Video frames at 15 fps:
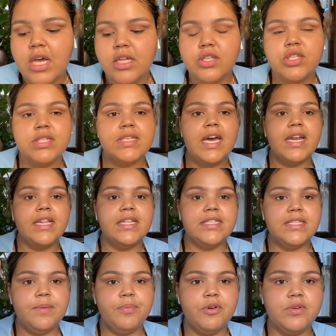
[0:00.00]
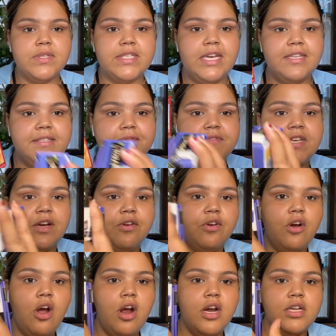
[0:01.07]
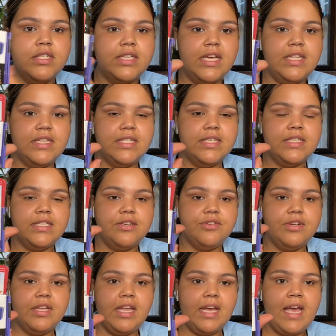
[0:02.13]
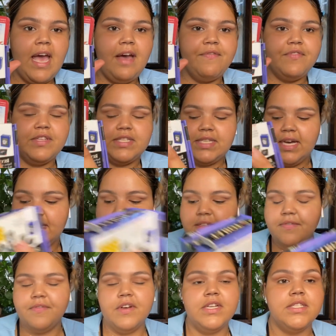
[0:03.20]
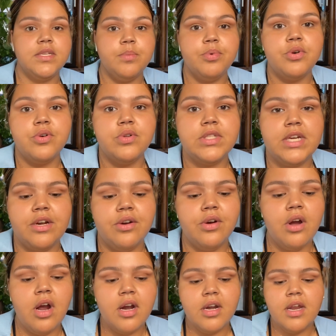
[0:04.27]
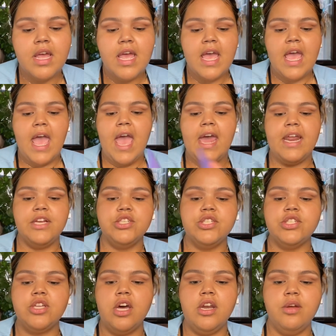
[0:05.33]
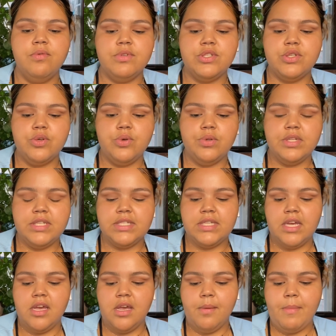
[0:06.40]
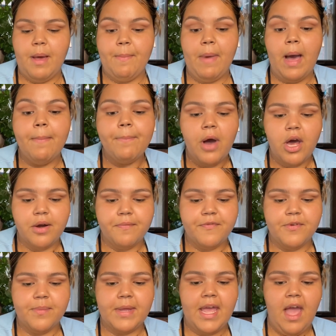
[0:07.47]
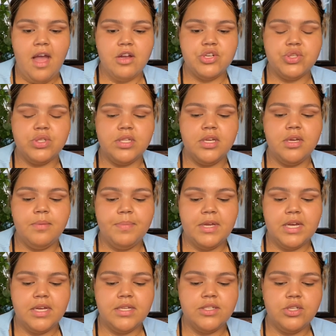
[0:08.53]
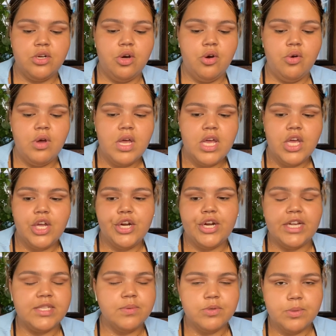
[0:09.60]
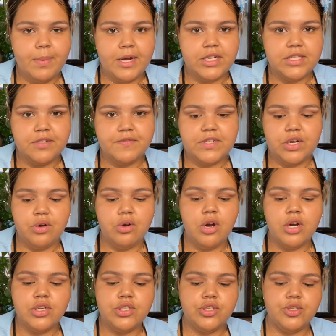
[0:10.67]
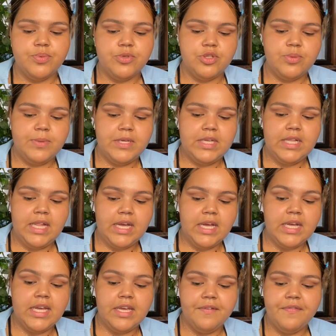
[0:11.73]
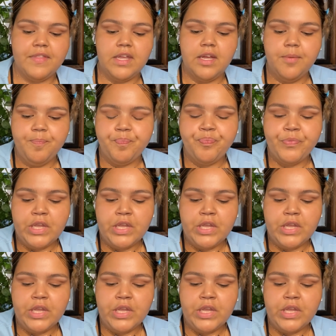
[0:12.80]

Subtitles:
This is kind of the typical size of tarot cards, and this is literally like half the size of a typical tarot card, and I just thought it was the coolest thing. My mom bought them for me actually, because you know, you're not supposed to buy yourself tarot cards, they're supposed to be like a gift thing.